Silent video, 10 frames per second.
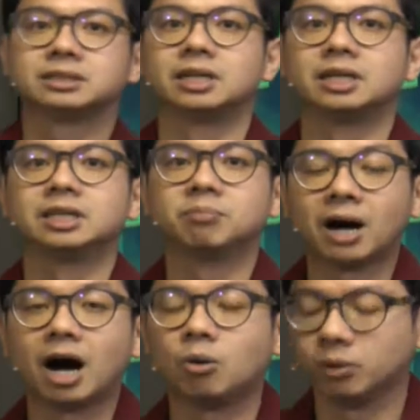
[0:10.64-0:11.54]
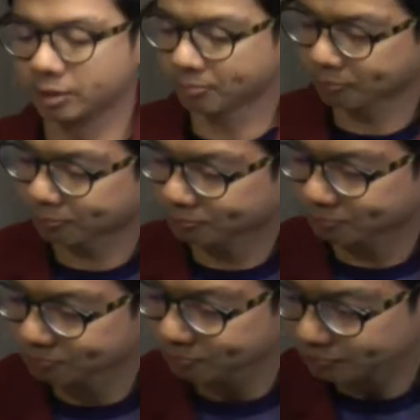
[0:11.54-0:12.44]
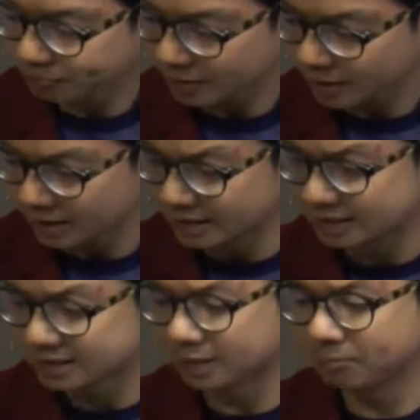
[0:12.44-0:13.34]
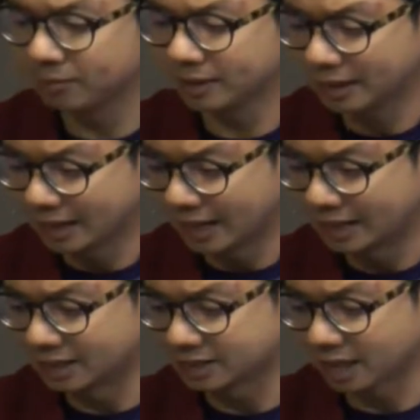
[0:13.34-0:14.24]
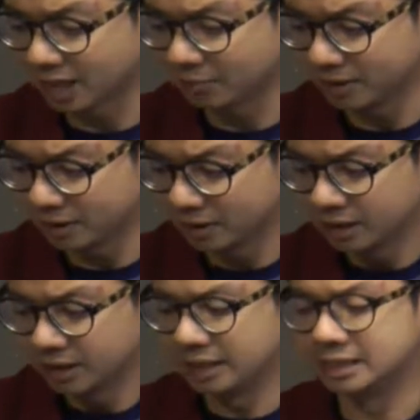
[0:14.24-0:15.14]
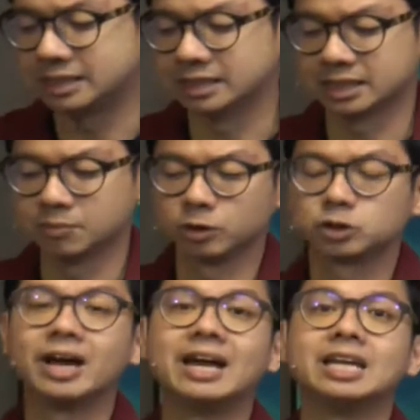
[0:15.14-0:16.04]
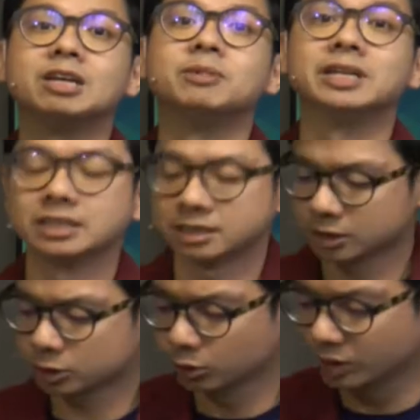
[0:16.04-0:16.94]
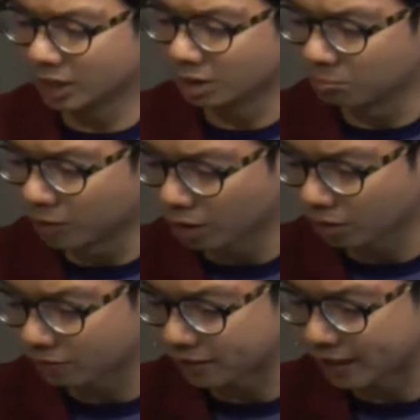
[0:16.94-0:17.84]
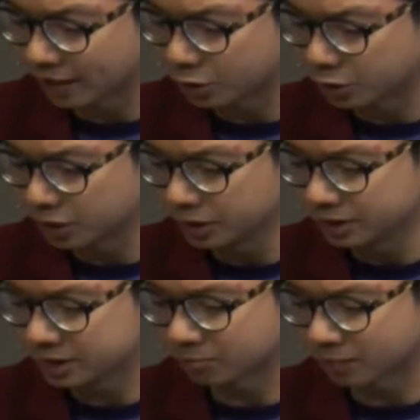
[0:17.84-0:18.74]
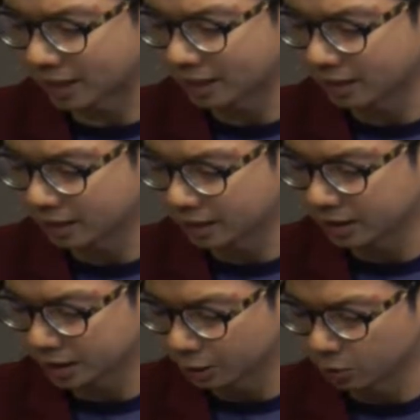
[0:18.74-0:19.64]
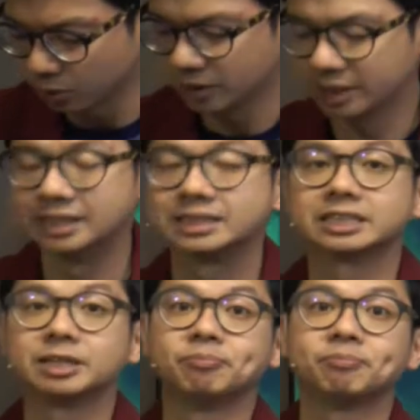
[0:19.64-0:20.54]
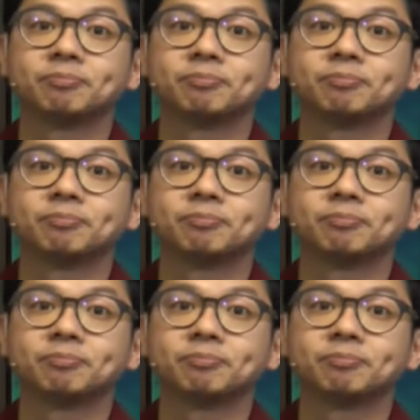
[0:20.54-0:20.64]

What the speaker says: the power is the same and the time is the same also at 8 minutes. So the amount of energy supplied Q is the same